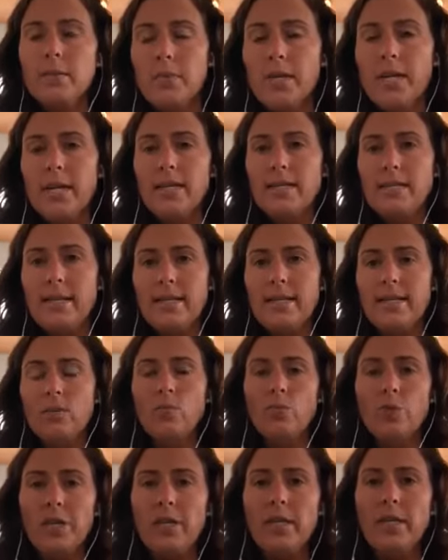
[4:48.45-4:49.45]
It's because
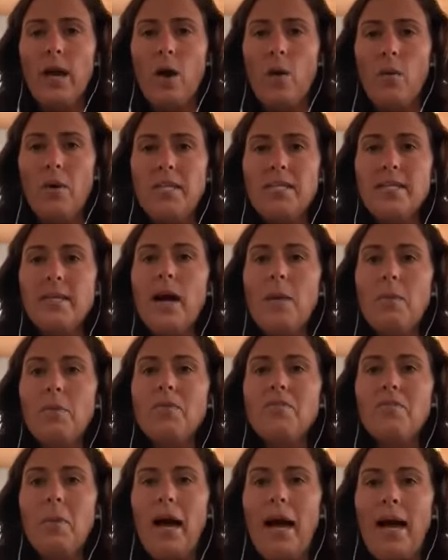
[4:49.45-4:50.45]
that's really always
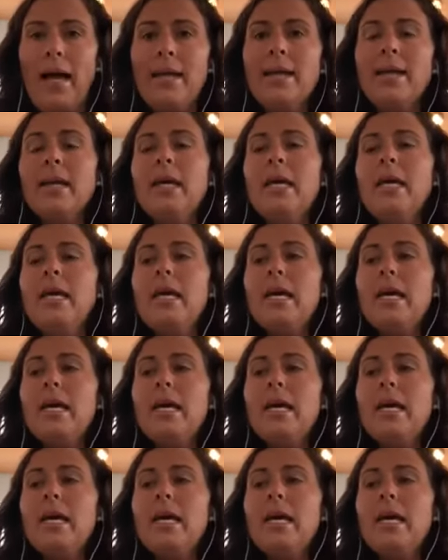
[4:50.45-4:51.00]
top of mind.